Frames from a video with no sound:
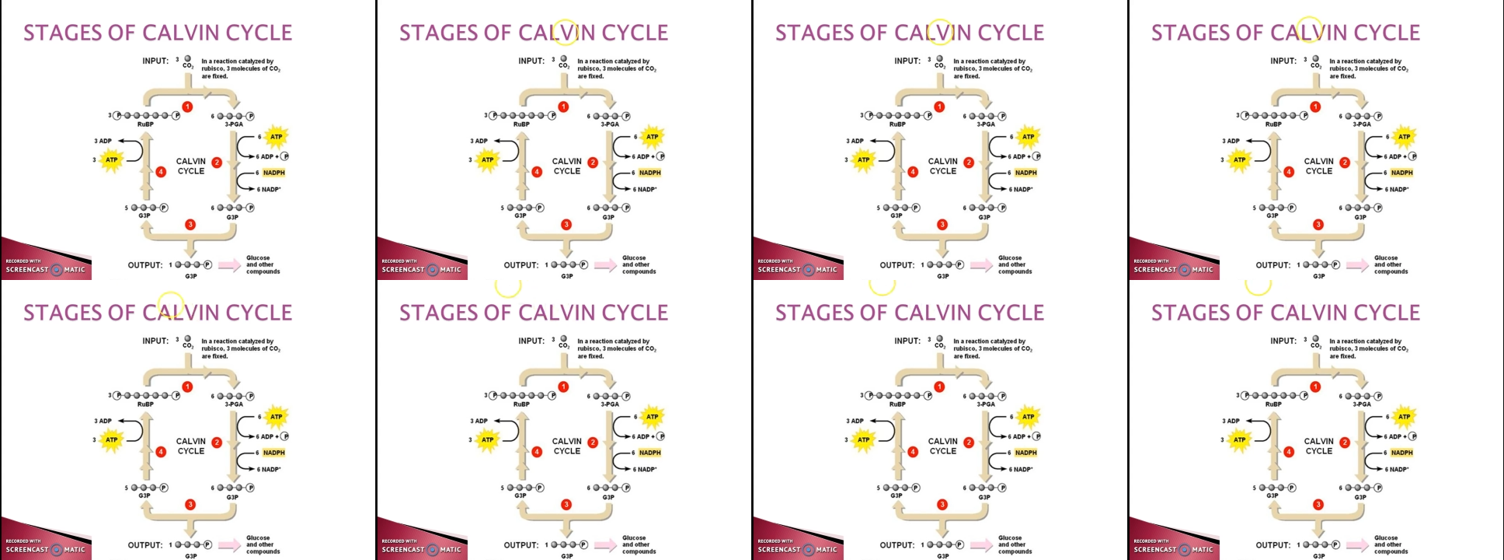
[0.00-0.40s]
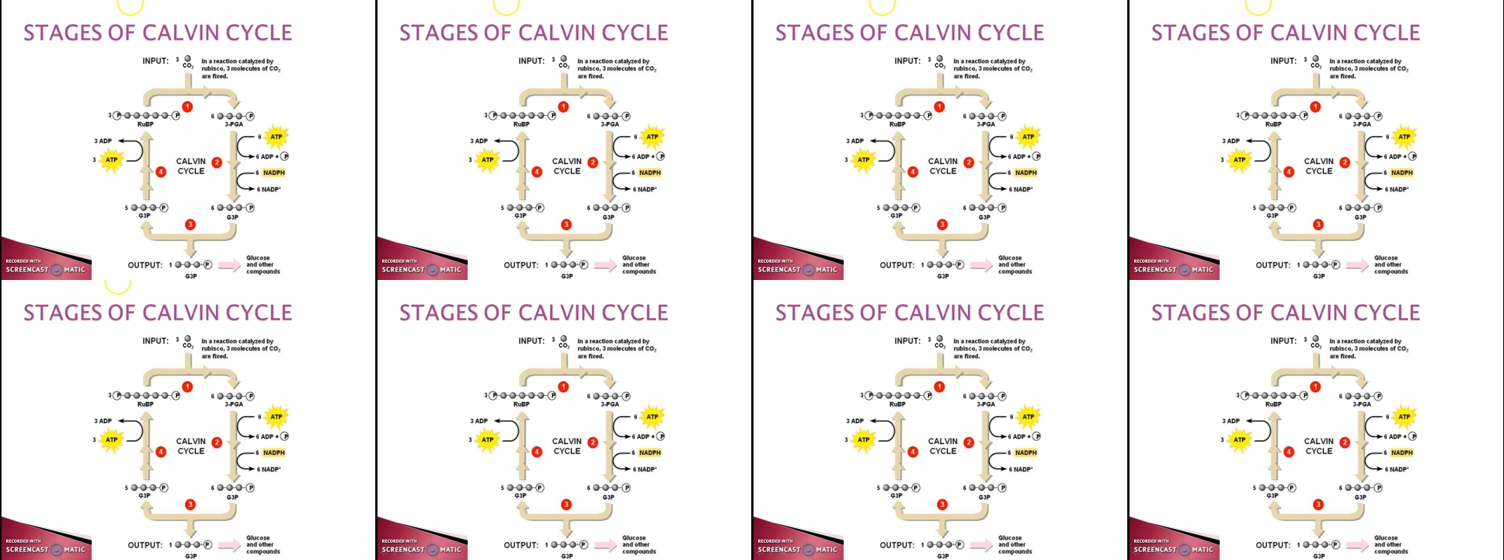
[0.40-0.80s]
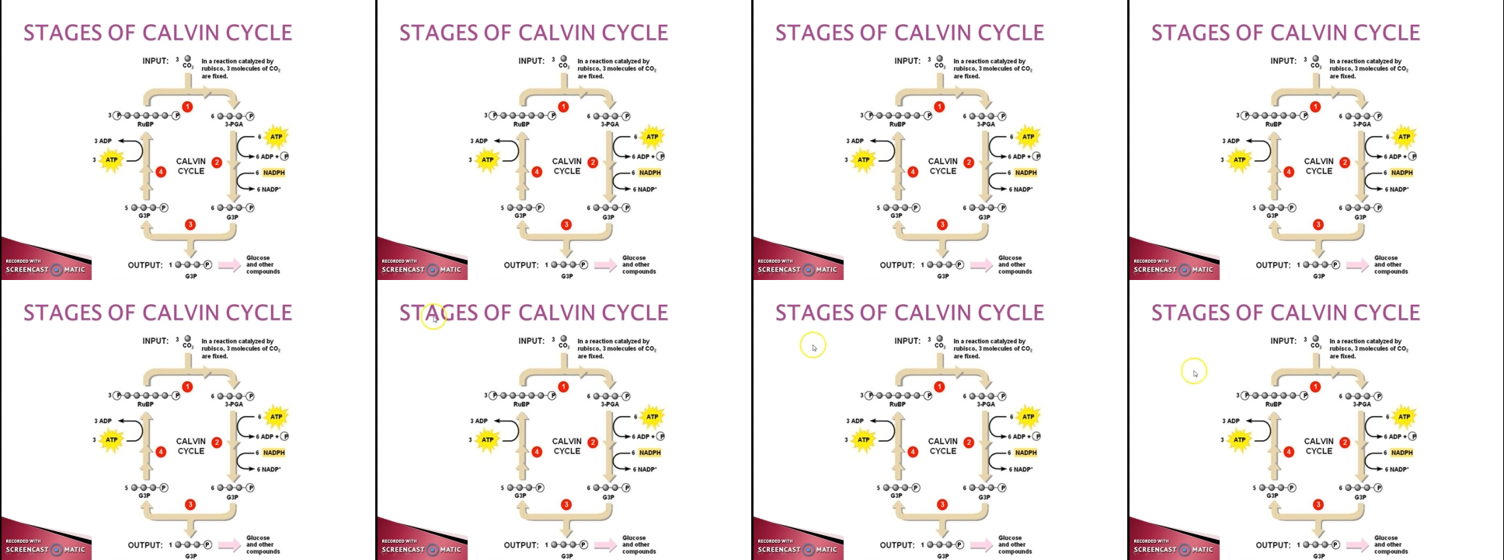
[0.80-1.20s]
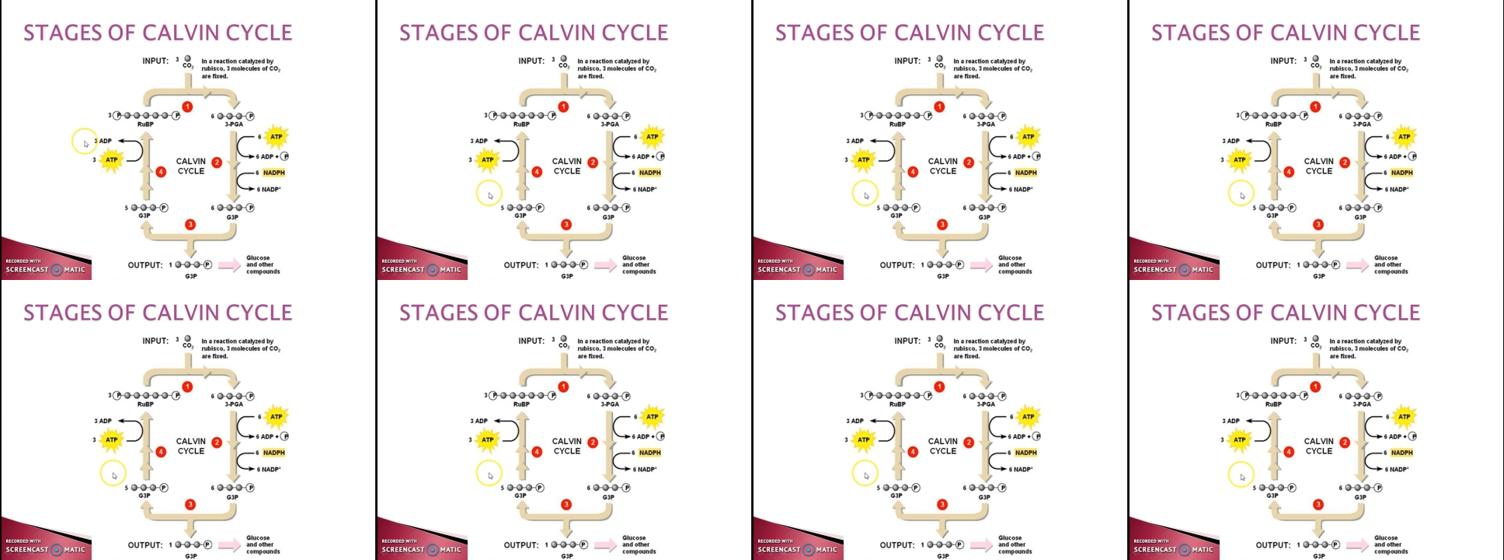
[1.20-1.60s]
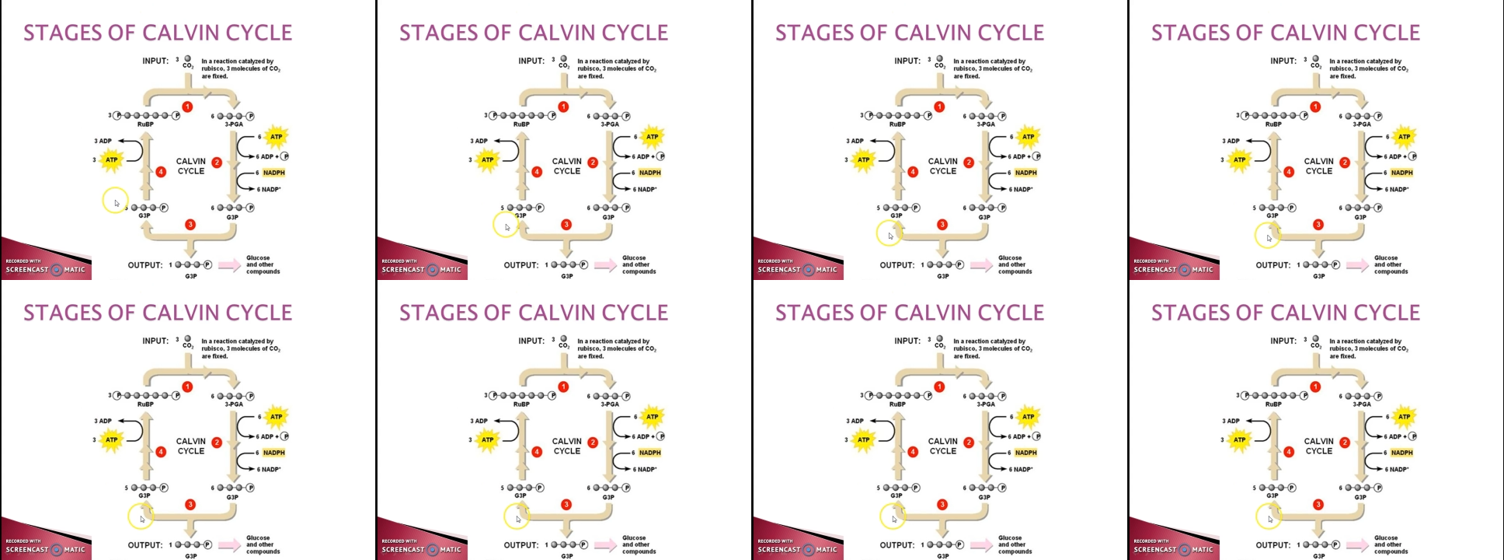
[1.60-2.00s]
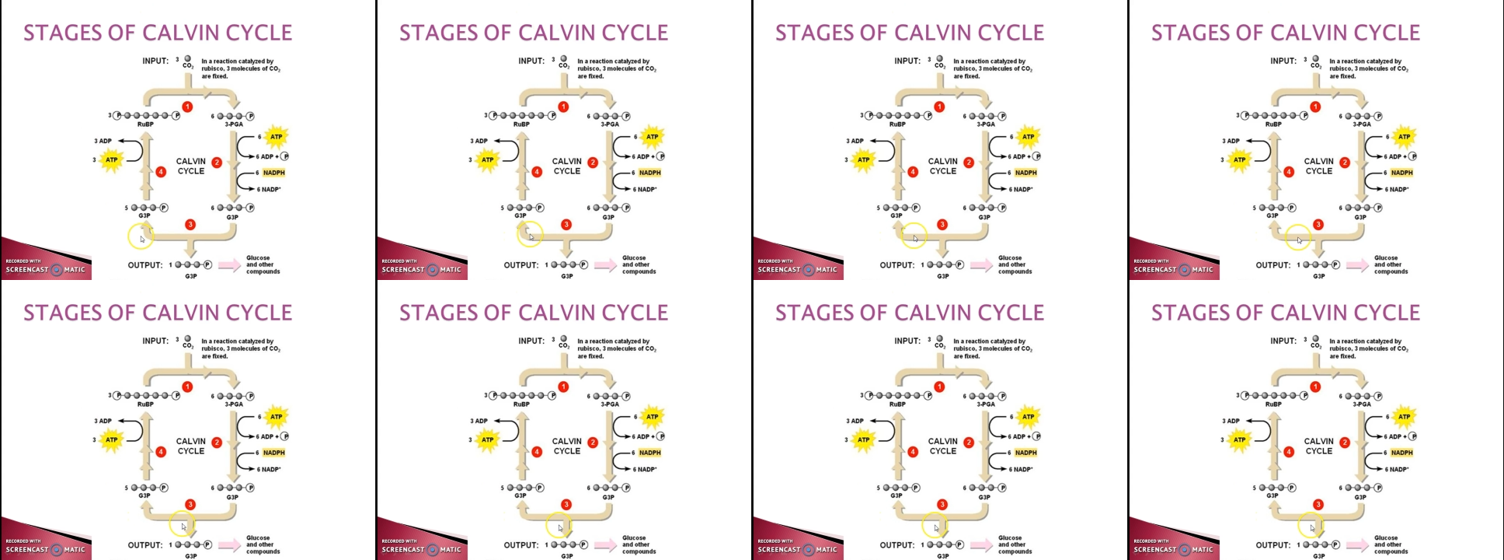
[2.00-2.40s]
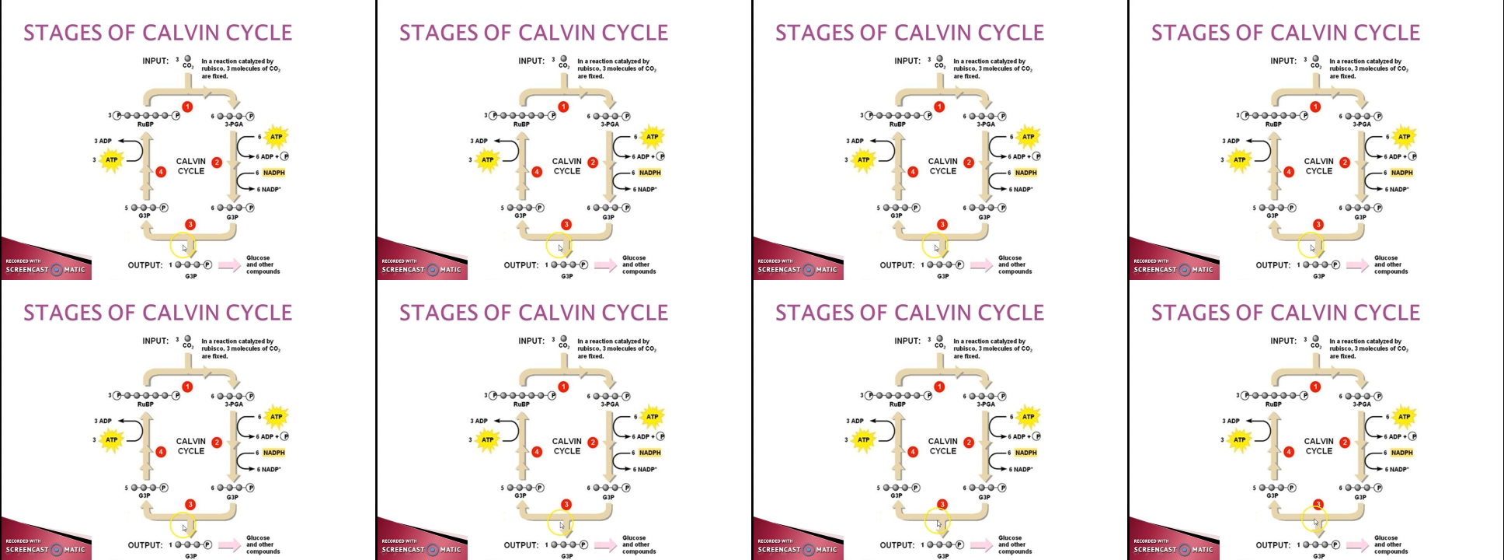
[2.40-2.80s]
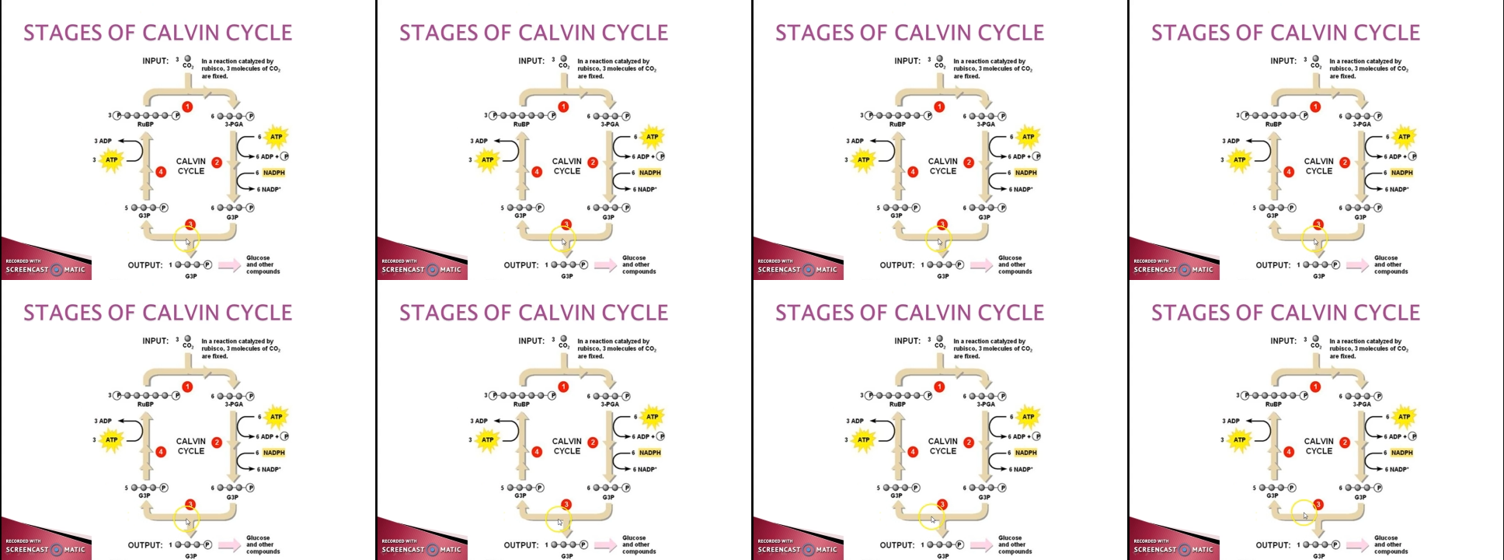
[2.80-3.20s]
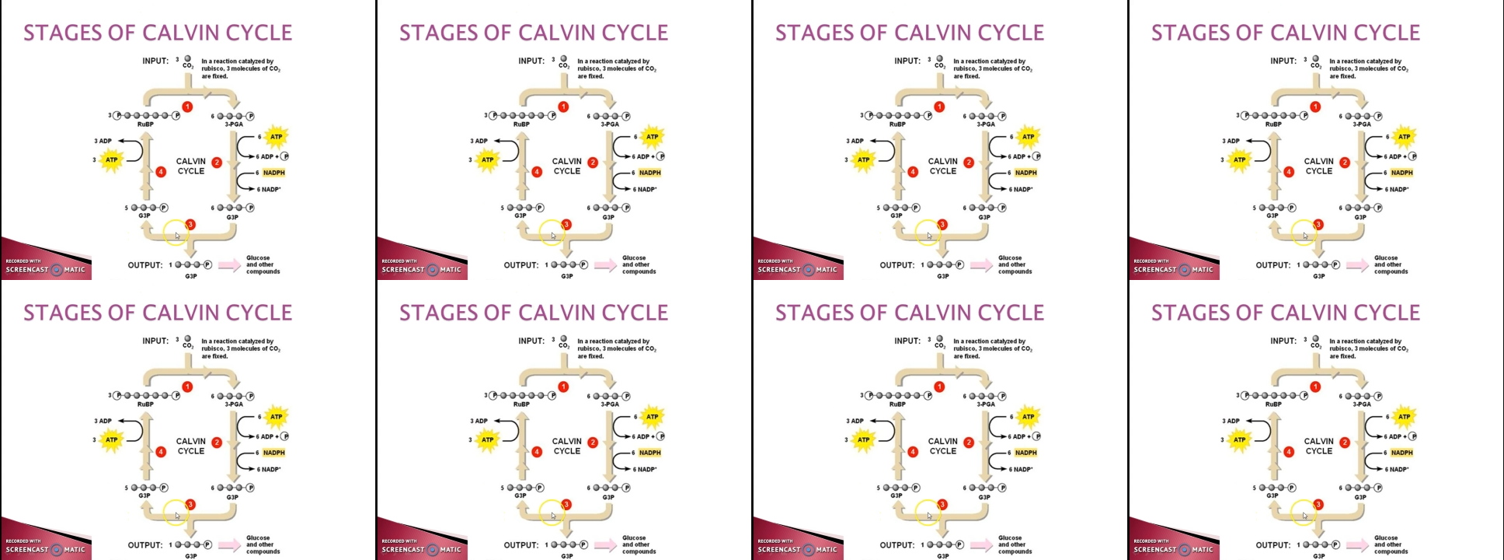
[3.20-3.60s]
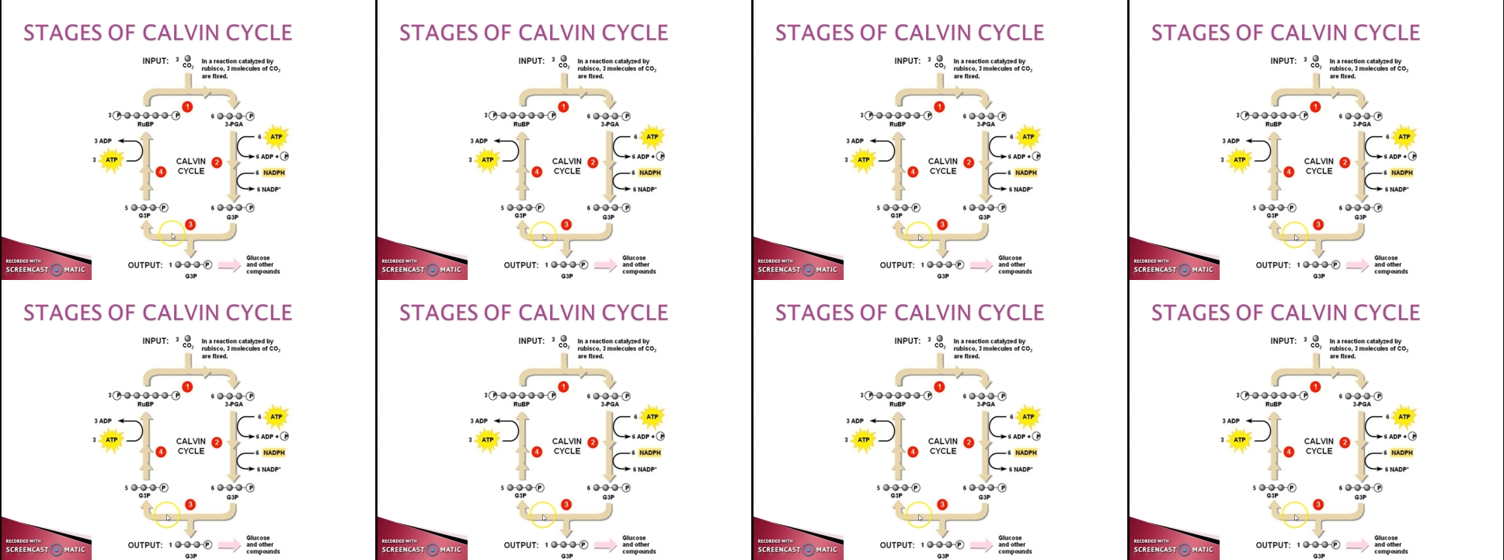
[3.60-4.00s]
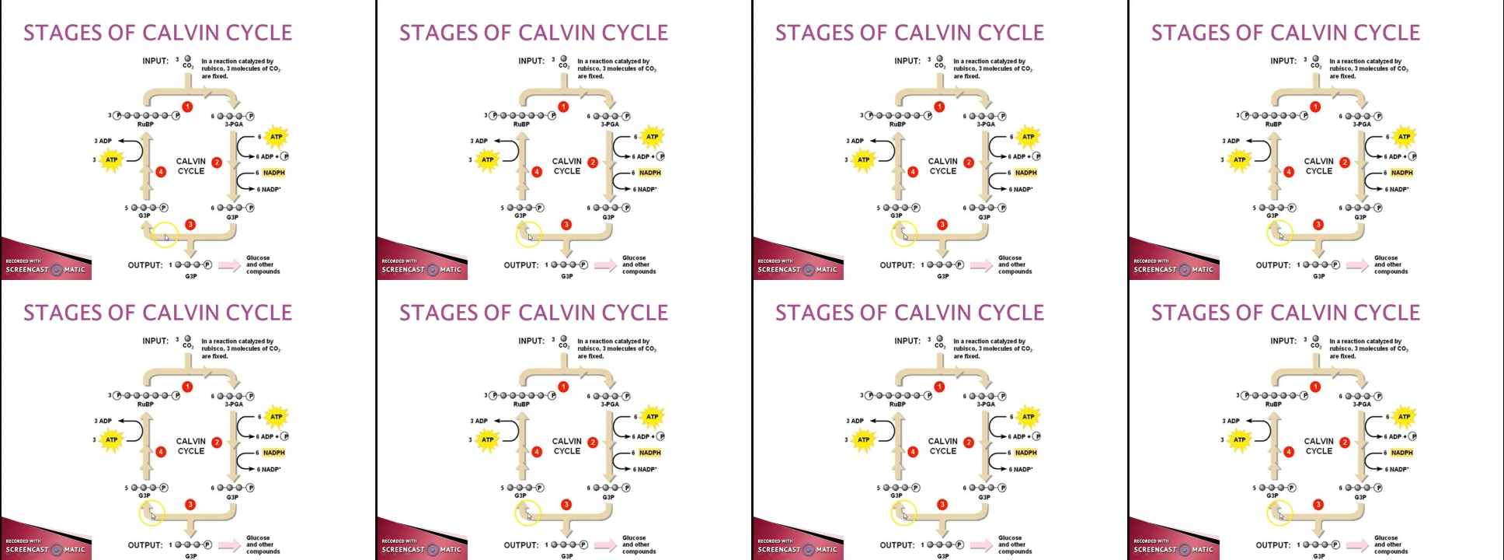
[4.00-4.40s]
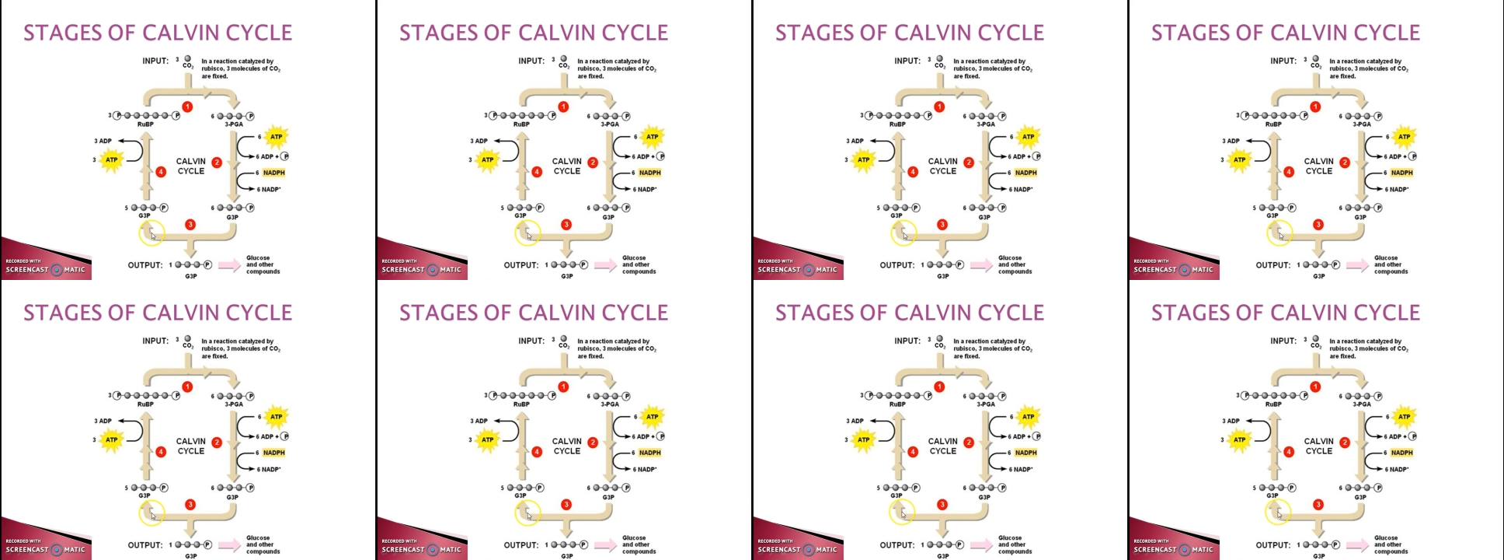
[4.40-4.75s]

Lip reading: Nobody's mouth can be seen.